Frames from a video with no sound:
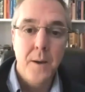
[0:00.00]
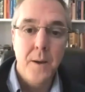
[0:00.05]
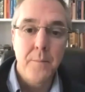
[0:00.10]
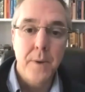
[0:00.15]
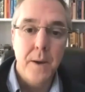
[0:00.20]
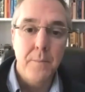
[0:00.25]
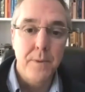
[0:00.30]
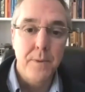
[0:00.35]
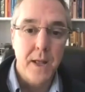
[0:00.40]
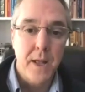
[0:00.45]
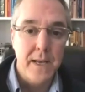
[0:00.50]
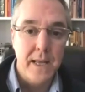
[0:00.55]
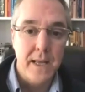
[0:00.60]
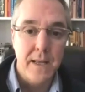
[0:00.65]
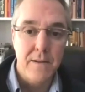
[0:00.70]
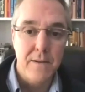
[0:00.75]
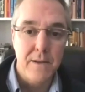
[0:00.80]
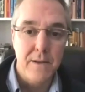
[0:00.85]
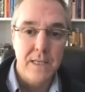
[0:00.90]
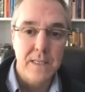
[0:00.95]
A blood
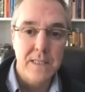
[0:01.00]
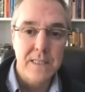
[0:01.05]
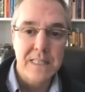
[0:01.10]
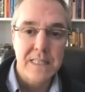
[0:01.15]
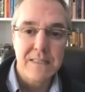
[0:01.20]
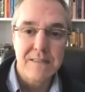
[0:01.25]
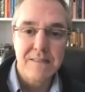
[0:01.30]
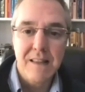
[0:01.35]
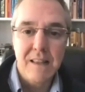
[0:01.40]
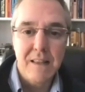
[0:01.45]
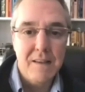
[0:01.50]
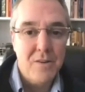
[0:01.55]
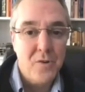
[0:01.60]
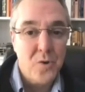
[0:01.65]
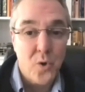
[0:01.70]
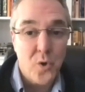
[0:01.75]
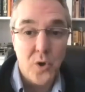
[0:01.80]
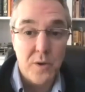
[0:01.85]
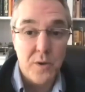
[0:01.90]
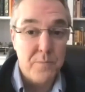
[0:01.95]
illness
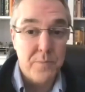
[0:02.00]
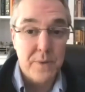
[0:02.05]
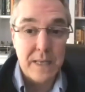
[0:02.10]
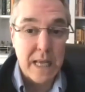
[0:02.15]
could